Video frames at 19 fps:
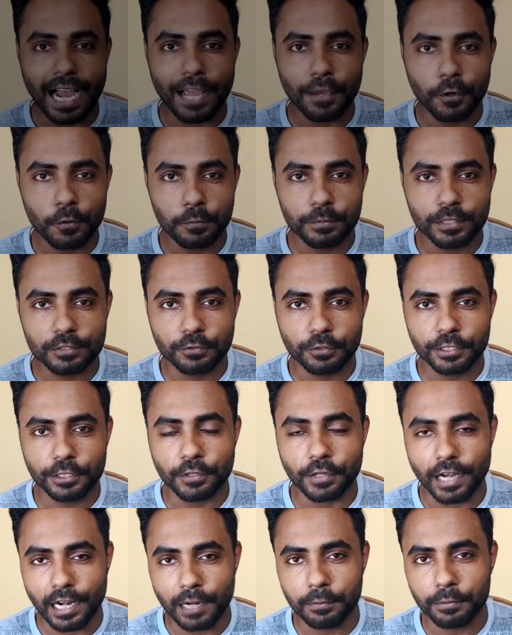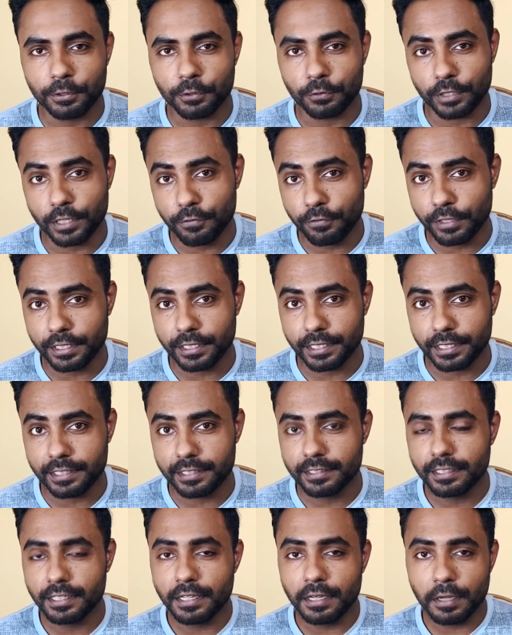I hope this video helped you. If it
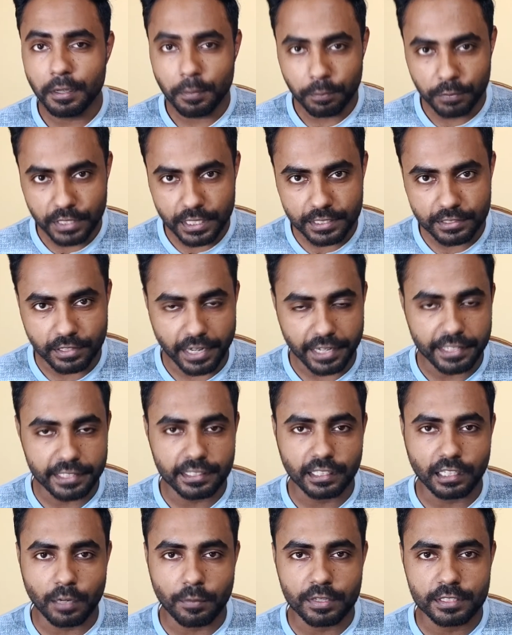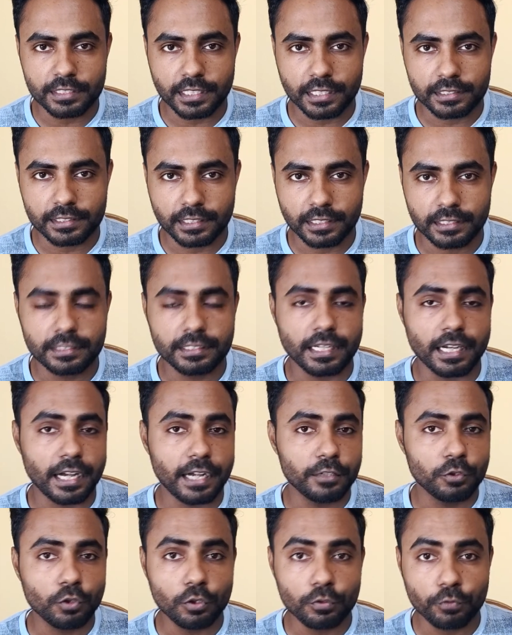did, please write in the comment section
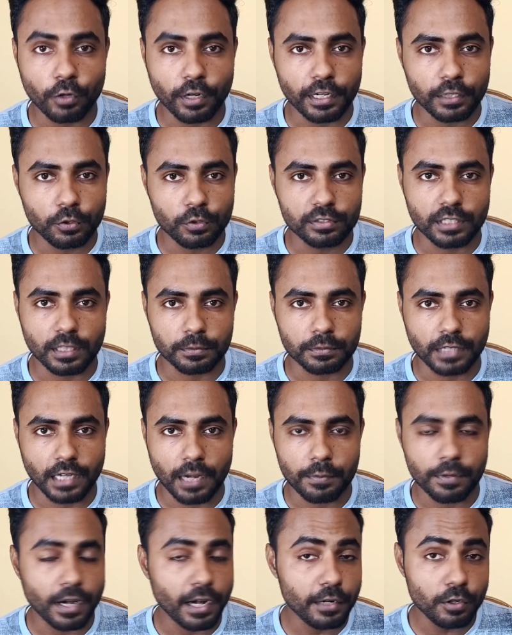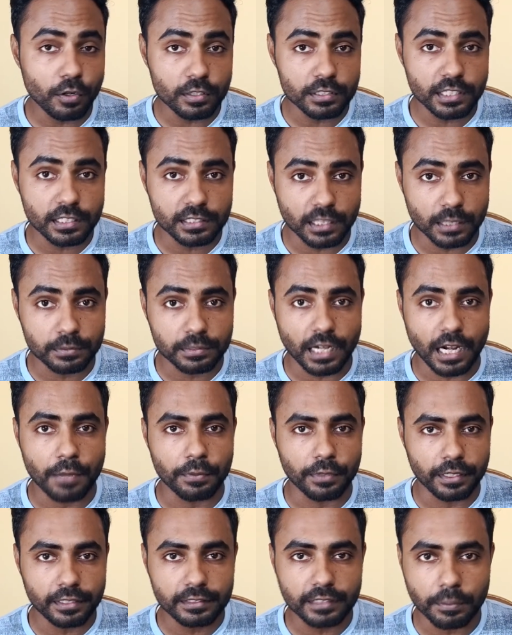and don't forget to subscribe, and not just
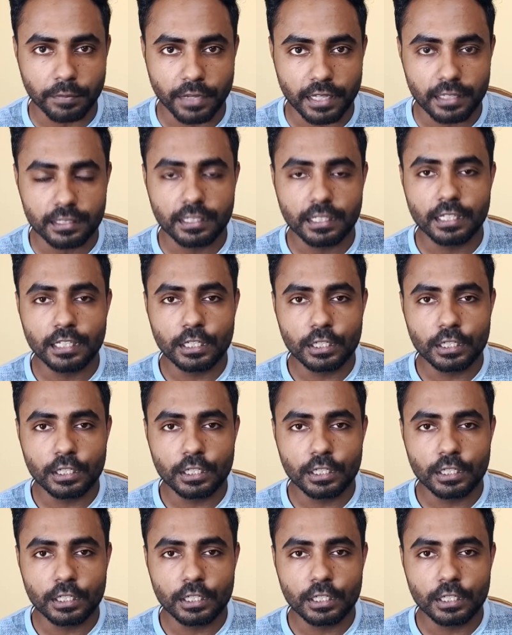subscribe, ring the bell